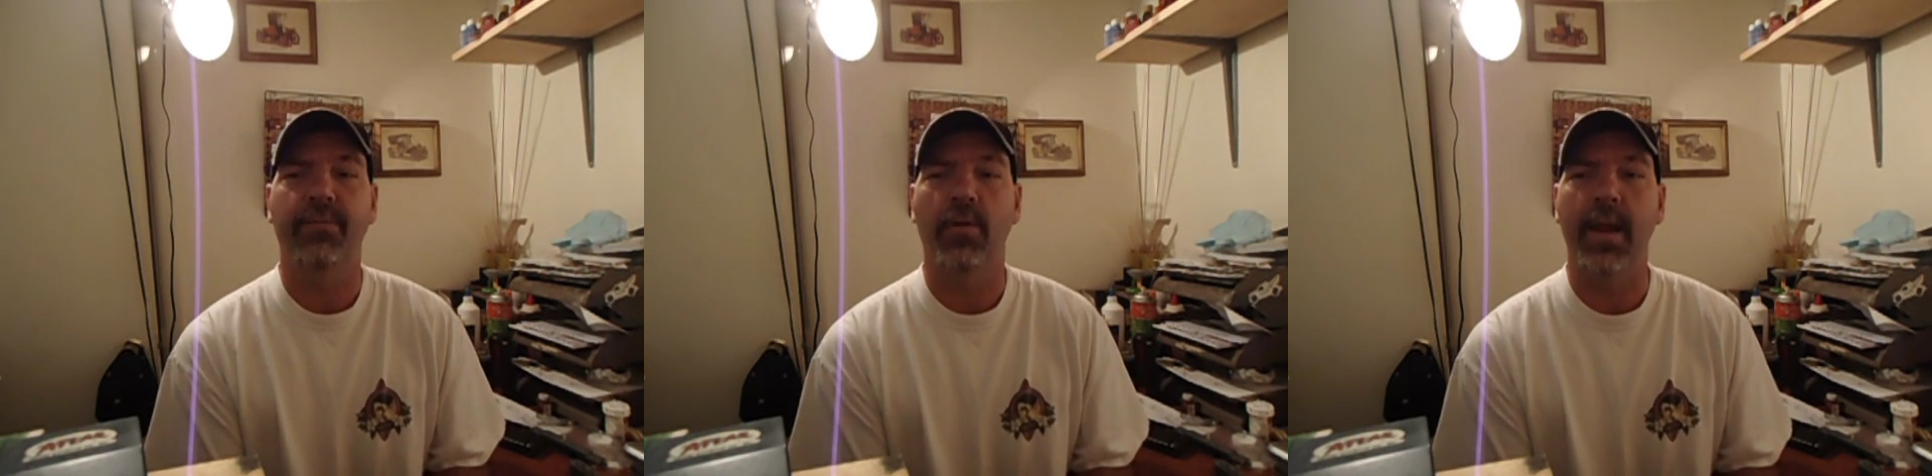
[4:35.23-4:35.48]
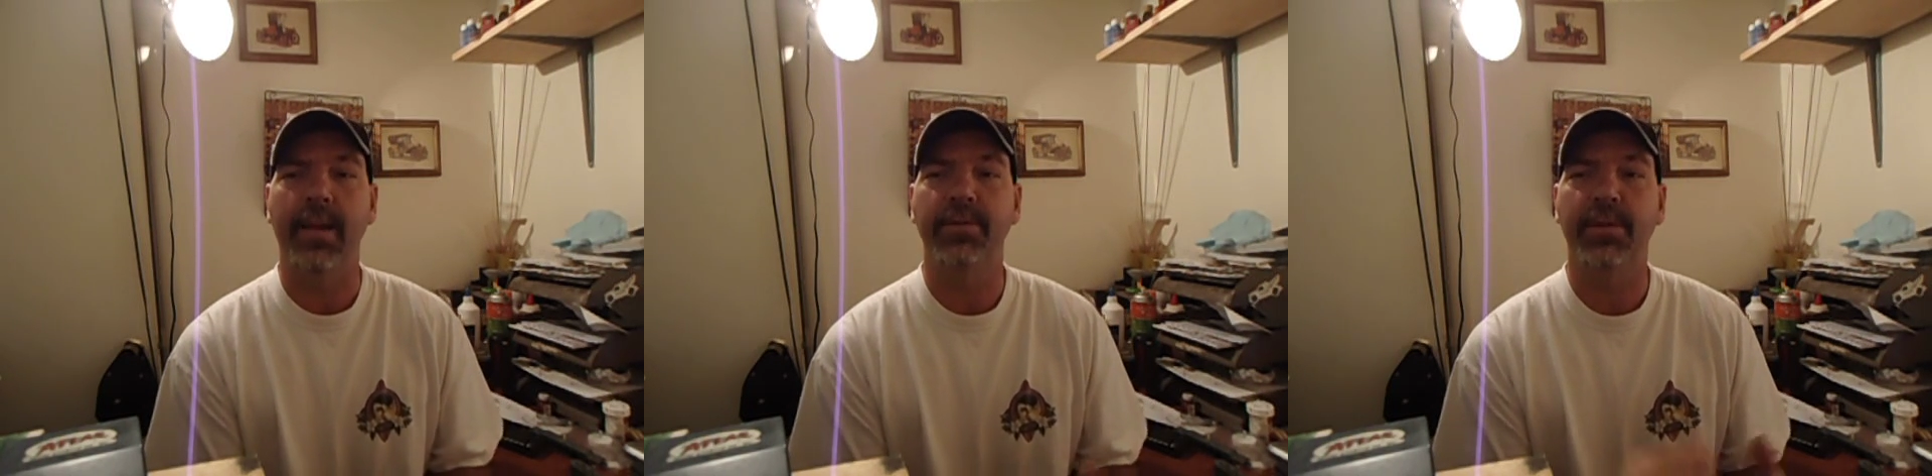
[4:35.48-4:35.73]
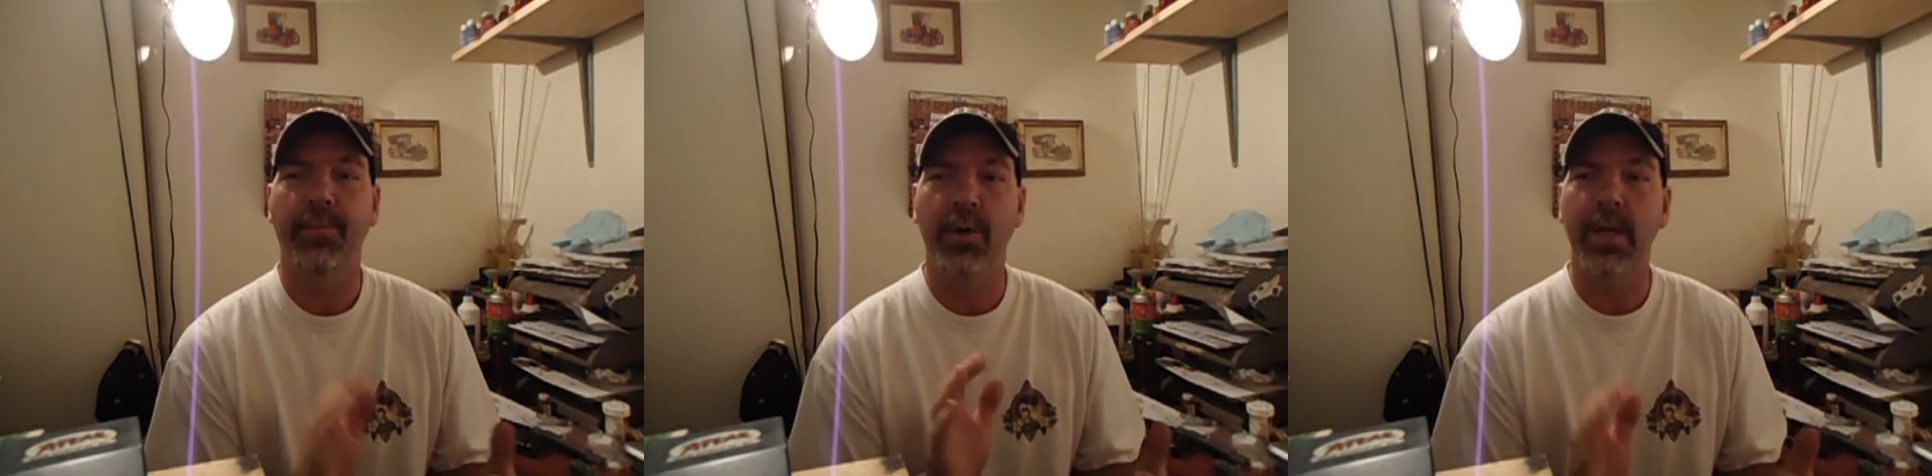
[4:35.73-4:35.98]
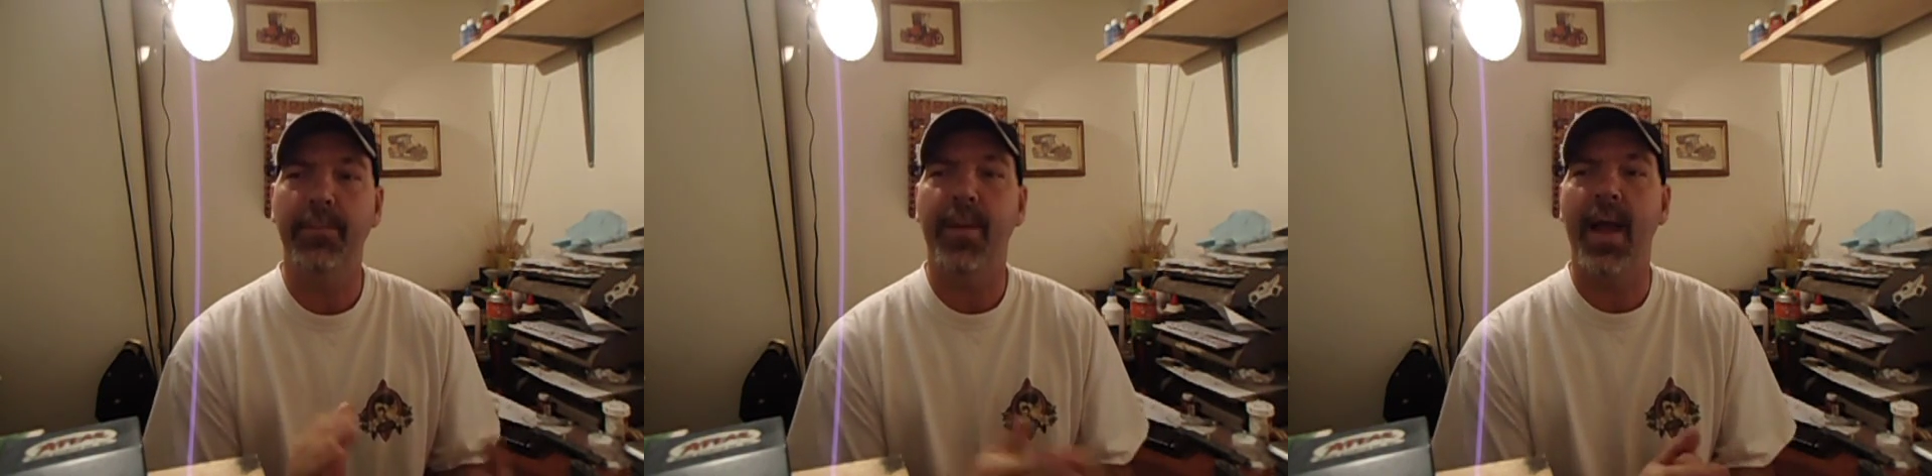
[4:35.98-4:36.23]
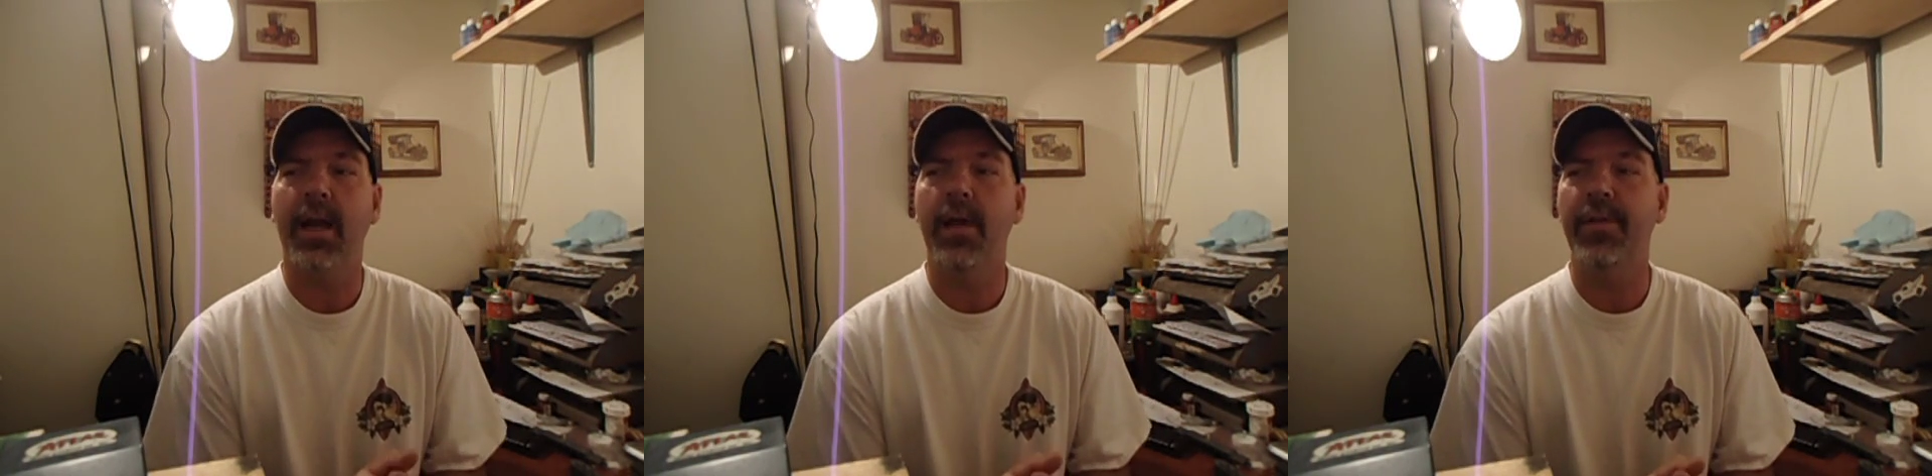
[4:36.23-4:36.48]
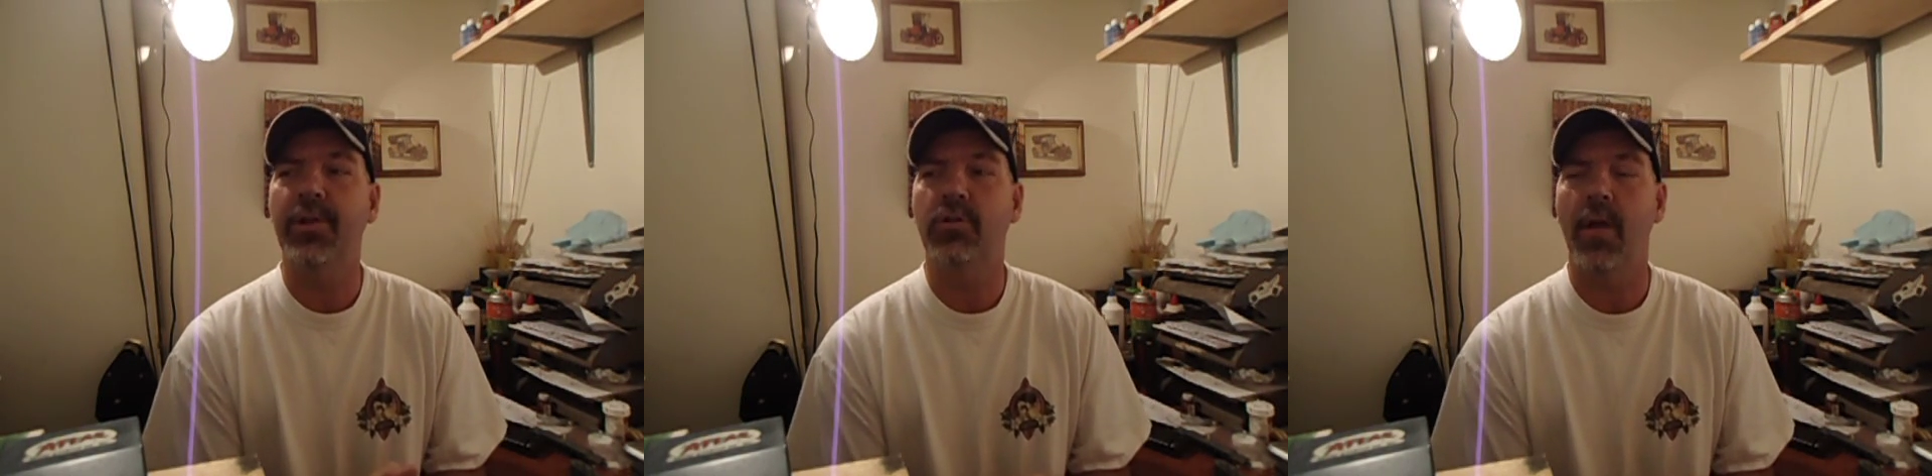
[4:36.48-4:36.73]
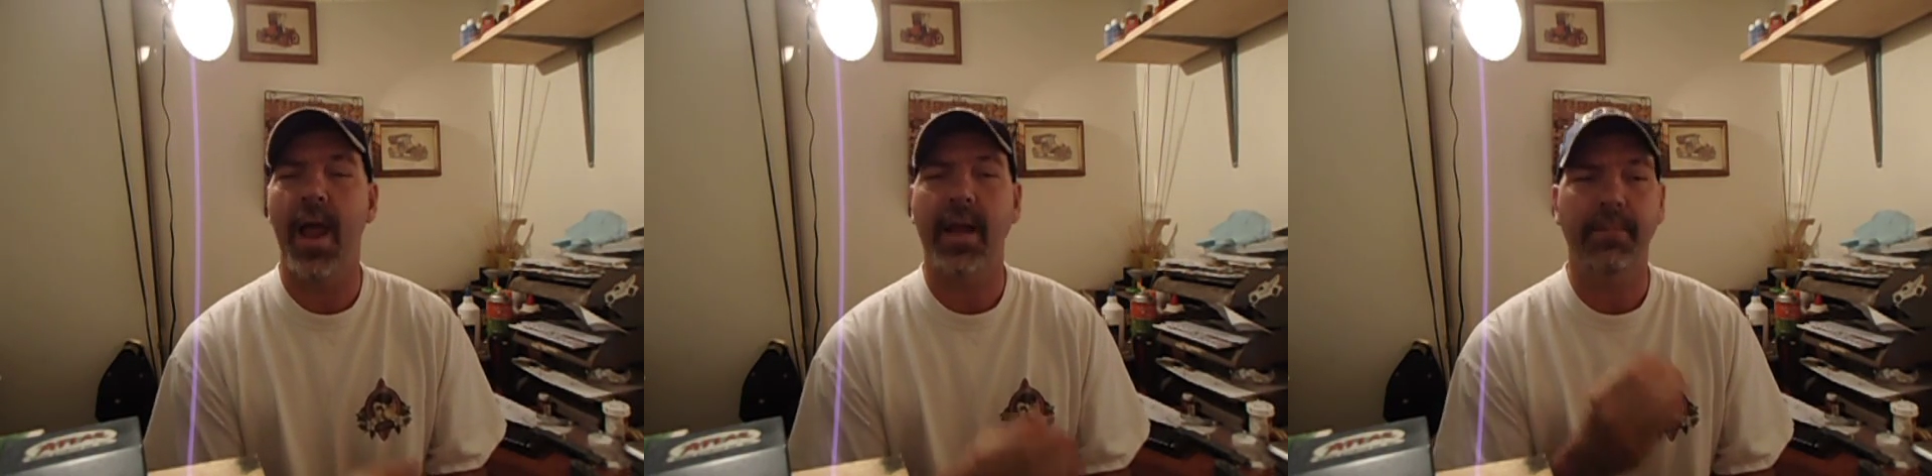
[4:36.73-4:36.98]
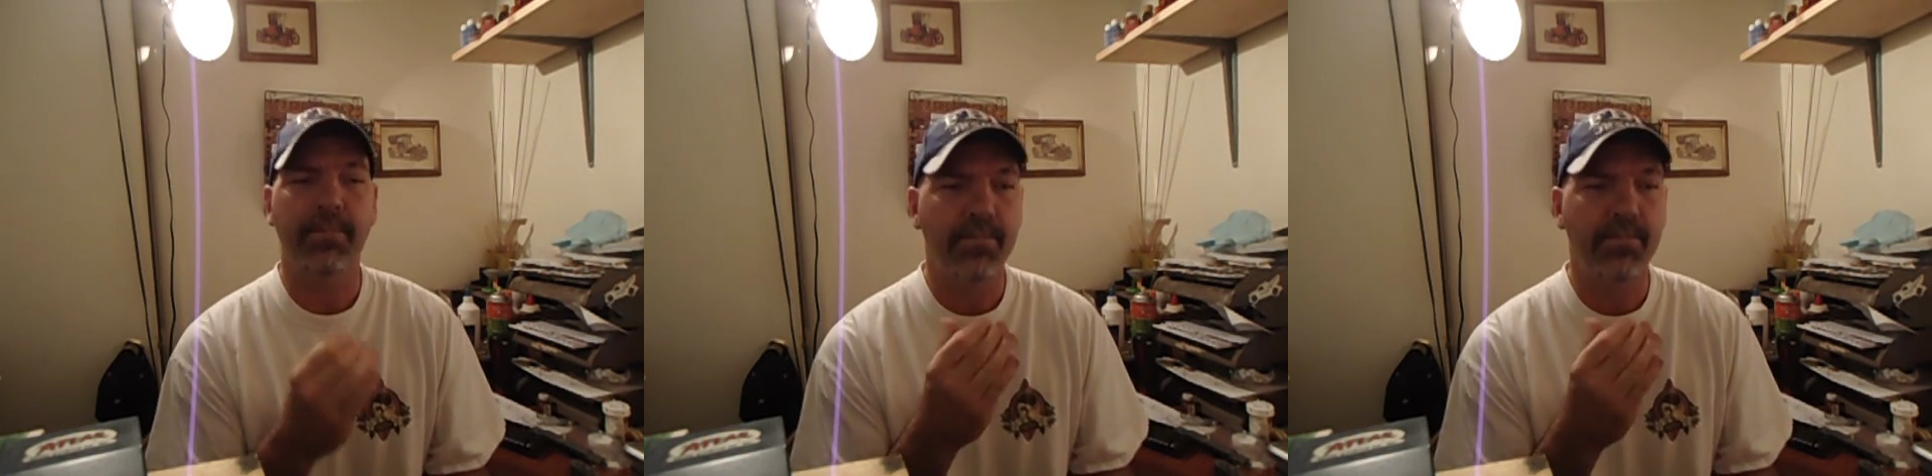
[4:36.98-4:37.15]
frames, put it back on the track,